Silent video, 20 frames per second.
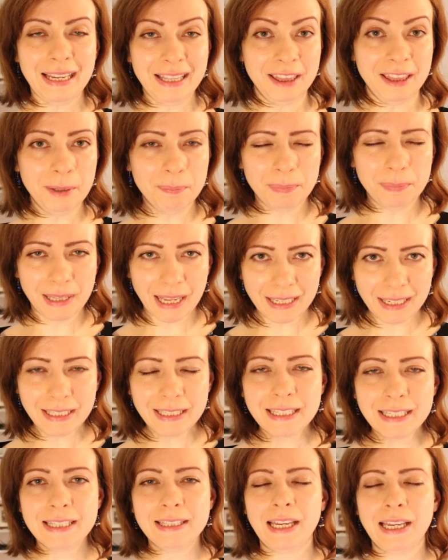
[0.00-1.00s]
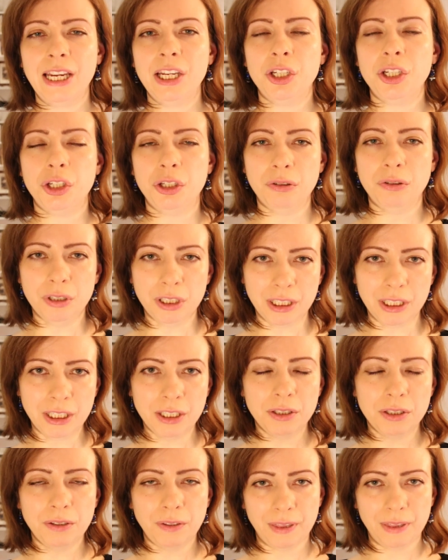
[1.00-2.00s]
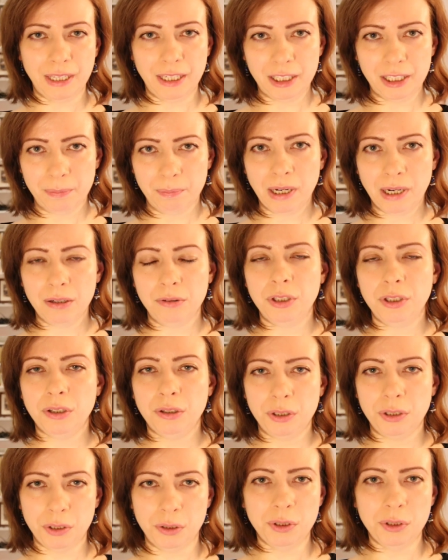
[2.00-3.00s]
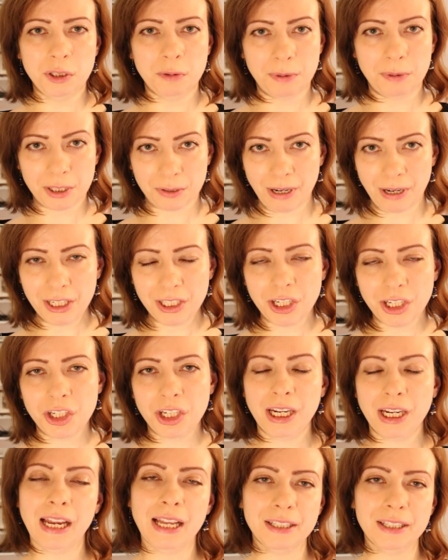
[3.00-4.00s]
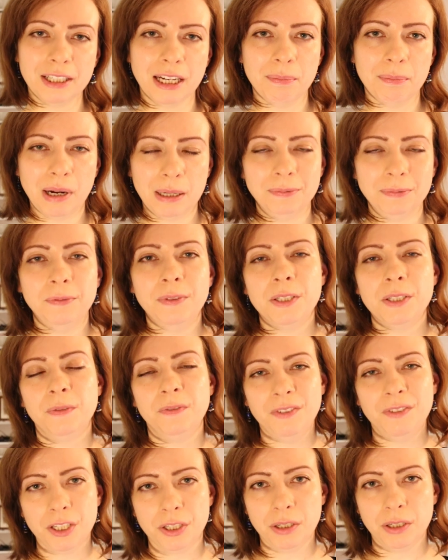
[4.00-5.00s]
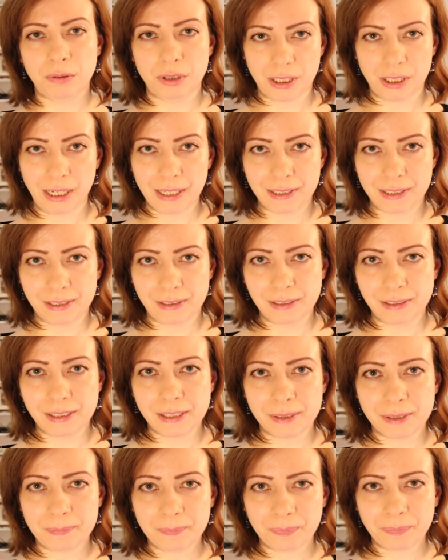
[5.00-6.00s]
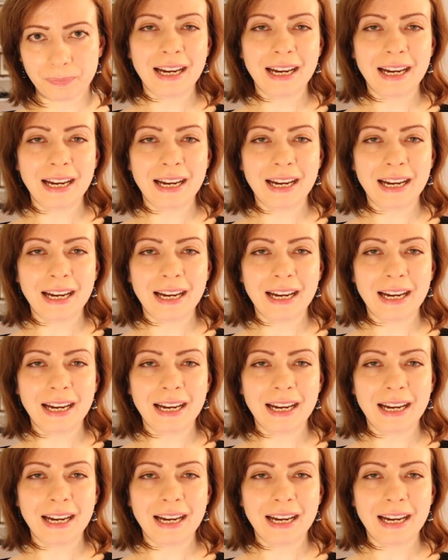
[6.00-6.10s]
In the planning stage, you need to think about your YouTube strategy and come up with video titles.